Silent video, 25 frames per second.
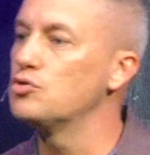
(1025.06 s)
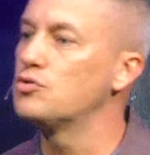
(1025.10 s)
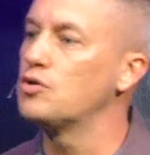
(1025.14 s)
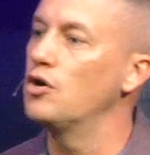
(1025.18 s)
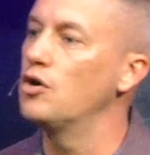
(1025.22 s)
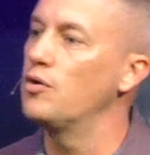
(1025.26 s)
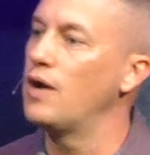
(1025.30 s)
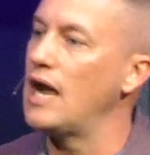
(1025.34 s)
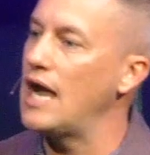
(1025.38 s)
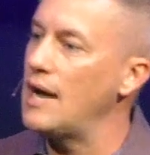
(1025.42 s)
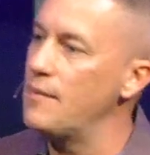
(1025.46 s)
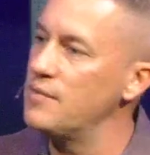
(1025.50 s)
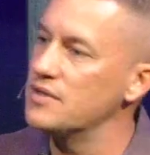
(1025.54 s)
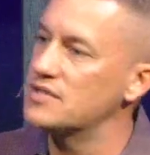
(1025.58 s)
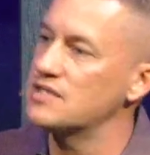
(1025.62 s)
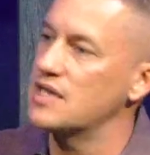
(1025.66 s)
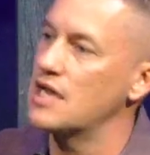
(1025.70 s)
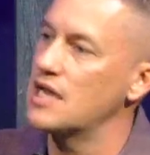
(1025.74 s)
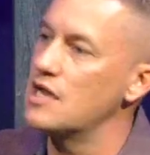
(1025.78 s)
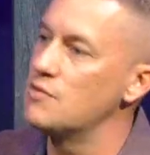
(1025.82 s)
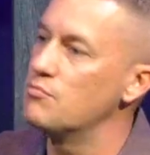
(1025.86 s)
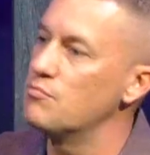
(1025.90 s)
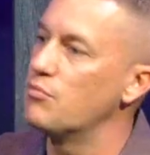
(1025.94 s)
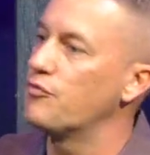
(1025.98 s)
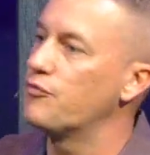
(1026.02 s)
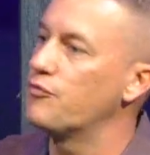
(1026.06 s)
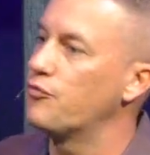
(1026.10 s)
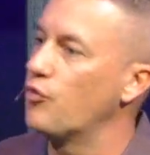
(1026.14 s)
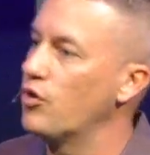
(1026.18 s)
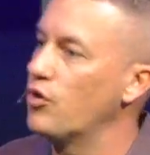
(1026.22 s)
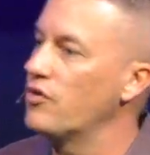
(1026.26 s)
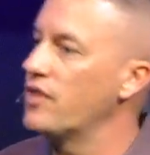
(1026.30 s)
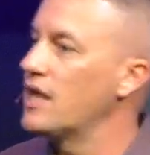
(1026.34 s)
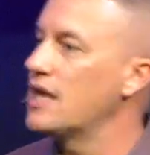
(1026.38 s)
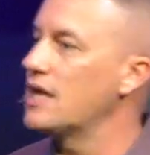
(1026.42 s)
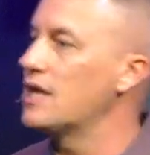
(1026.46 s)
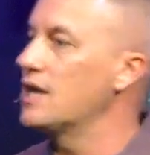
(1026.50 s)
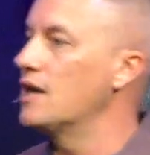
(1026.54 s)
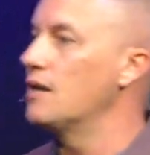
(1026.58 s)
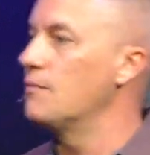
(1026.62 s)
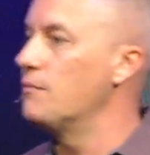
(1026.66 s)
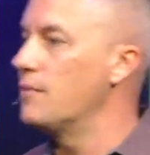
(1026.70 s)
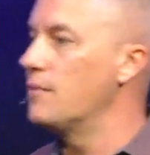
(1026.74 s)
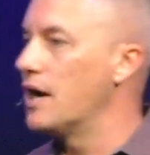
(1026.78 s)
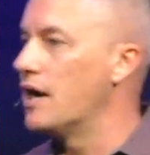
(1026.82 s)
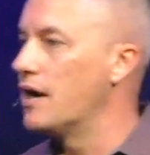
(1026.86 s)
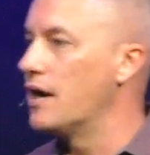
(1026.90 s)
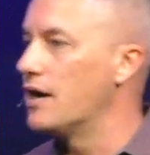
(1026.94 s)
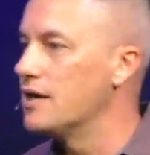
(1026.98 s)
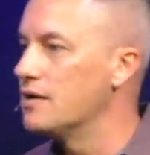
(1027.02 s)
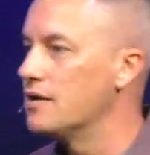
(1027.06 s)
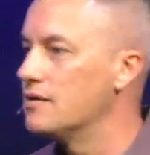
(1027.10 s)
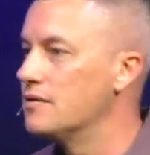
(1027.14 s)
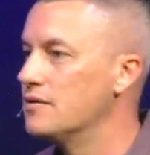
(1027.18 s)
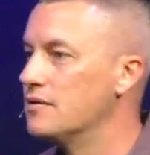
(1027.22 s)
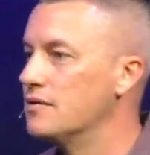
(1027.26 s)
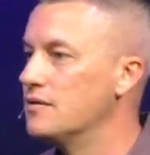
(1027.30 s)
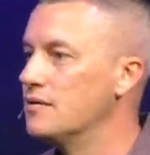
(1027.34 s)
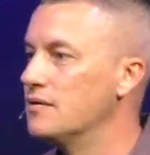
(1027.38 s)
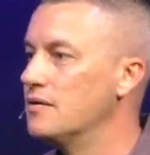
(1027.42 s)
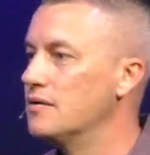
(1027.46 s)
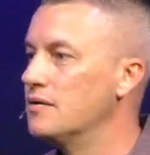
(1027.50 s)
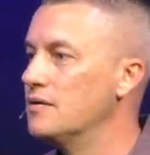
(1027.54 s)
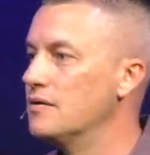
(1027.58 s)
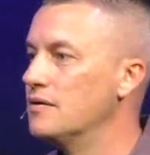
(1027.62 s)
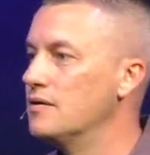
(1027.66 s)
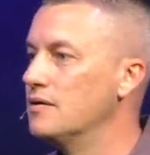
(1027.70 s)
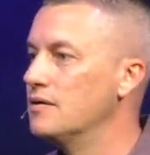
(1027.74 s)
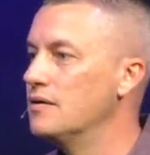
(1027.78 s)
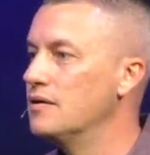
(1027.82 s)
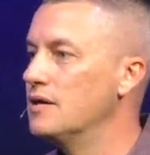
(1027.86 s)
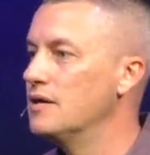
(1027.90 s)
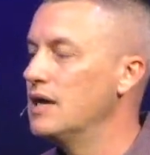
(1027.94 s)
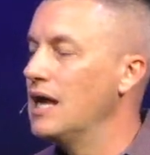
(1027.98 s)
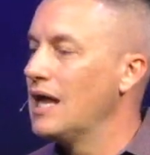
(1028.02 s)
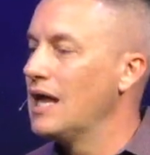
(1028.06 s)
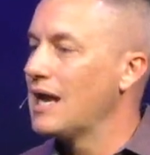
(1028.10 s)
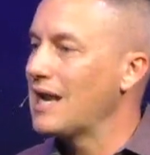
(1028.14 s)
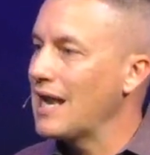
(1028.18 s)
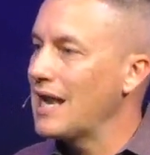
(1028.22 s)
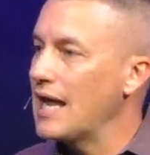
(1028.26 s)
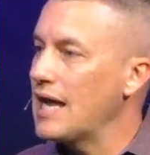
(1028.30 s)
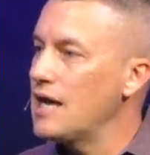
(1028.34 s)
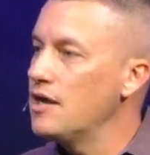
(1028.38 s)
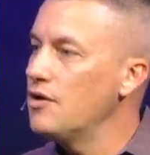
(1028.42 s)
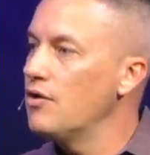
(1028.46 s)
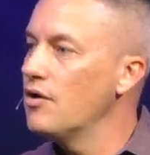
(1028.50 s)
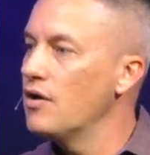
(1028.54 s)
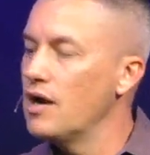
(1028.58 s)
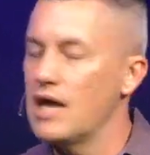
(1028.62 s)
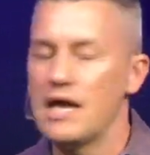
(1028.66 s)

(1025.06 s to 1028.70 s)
cohabitate before they get married later